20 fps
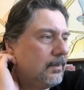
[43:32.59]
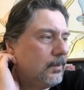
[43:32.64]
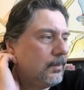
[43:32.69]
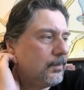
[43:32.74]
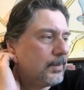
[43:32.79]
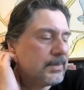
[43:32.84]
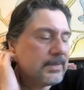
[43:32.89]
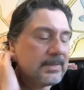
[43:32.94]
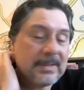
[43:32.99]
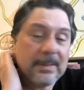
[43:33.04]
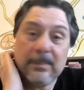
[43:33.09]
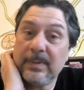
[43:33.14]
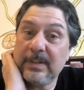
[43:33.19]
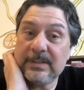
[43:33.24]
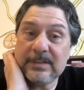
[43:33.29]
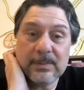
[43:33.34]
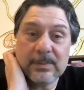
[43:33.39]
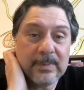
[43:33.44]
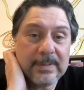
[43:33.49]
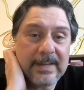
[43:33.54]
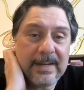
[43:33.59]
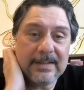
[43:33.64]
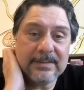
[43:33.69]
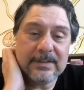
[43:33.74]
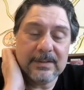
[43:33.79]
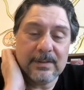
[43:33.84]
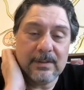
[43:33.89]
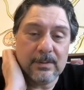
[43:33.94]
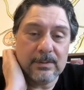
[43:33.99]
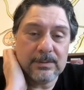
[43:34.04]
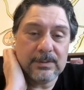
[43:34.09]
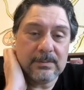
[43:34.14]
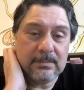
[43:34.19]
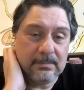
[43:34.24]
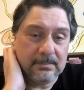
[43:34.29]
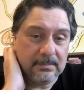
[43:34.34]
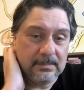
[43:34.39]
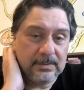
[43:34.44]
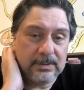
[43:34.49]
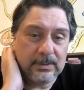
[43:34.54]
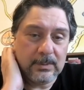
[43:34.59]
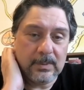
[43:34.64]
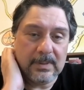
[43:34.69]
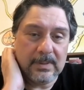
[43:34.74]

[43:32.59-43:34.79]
for some reason we had to go to